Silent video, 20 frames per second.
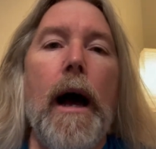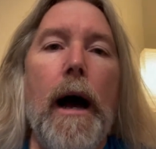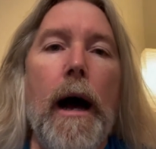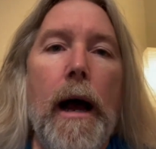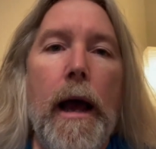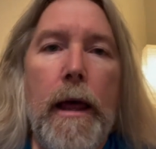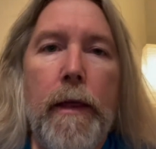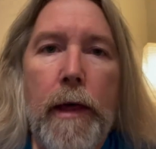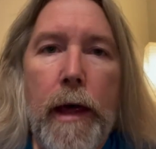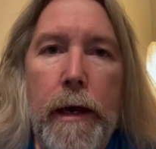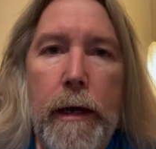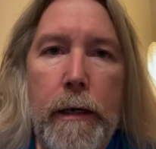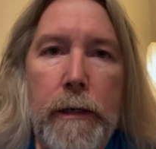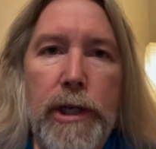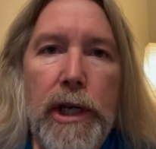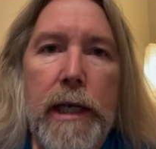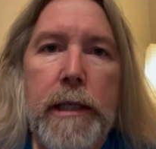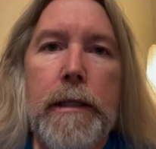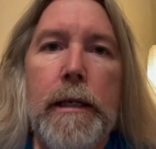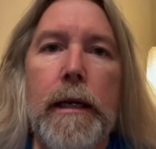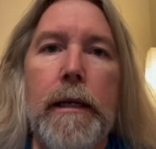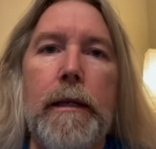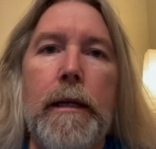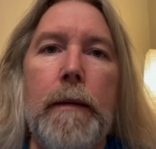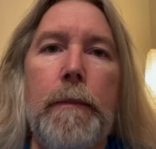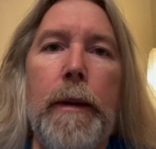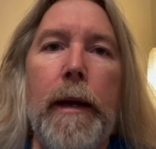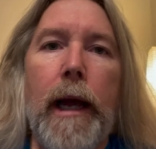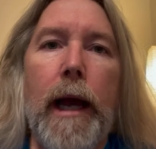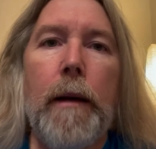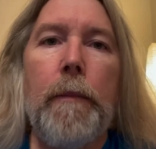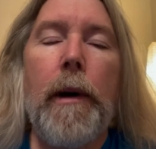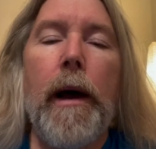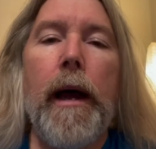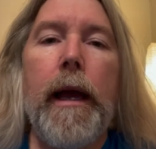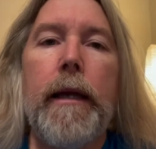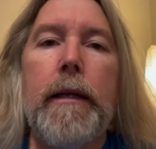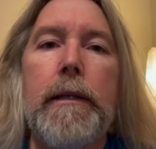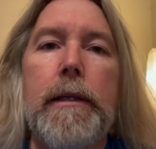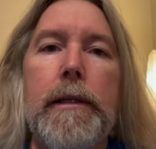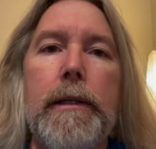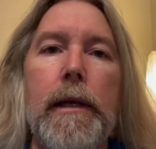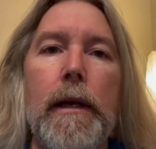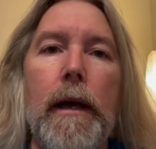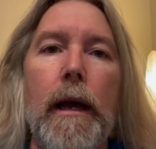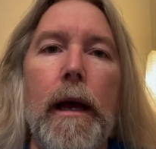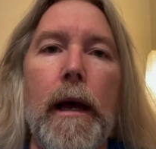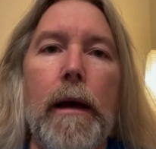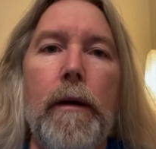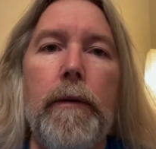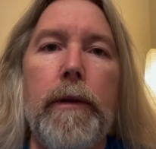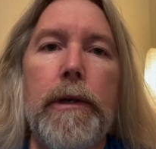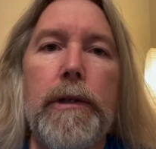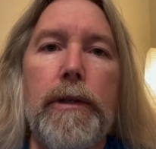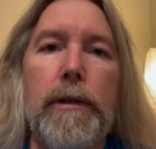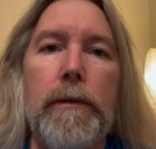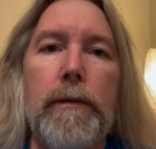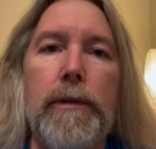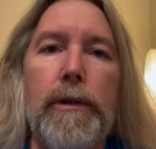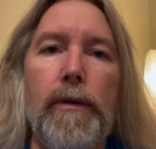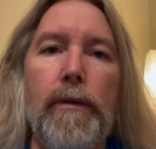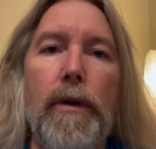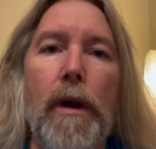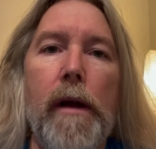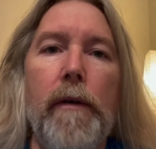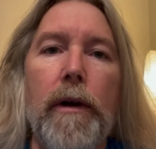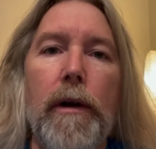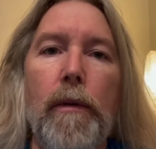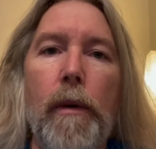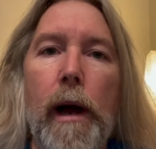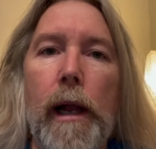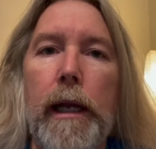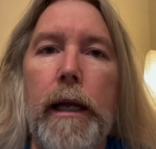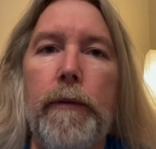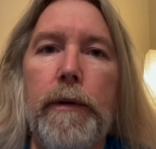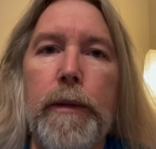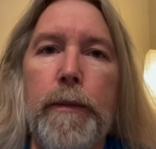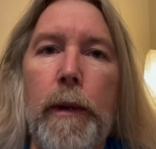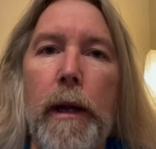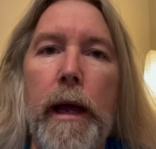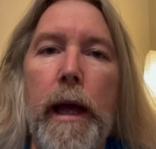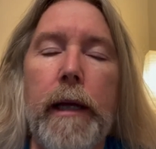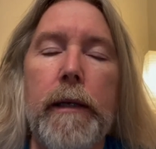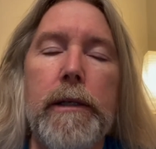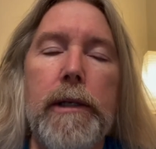I then adjusted the pickup heights with a screwdriver while he was playing.